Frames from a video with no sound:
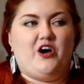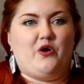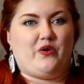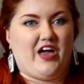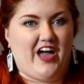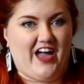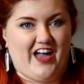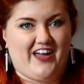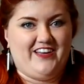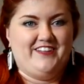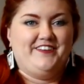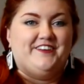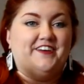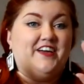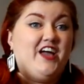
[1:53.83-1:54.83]
okay,
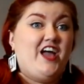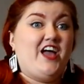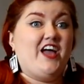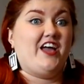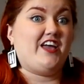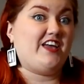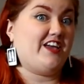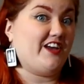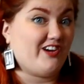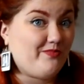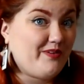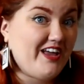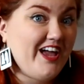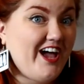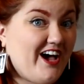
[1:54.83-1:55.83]
hear me